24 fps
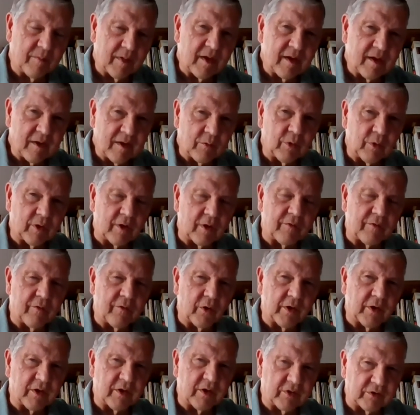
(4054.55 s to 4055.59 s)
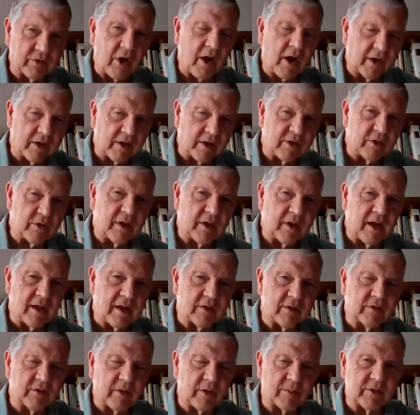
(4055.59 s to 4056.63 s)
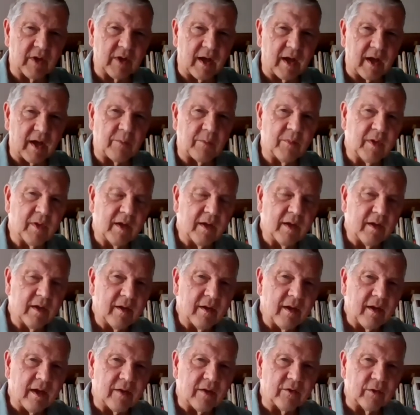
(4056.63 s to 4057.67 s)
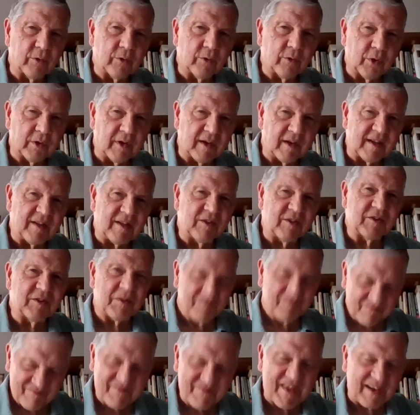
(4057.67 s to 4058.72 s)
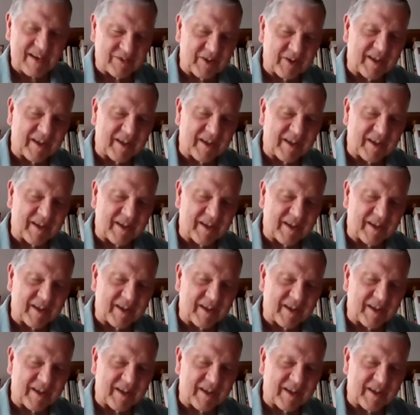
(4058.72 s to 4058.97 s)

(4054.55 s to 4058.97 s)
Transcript: We'll look forward to talking to you again sometime as the Lord leads. Thanks again.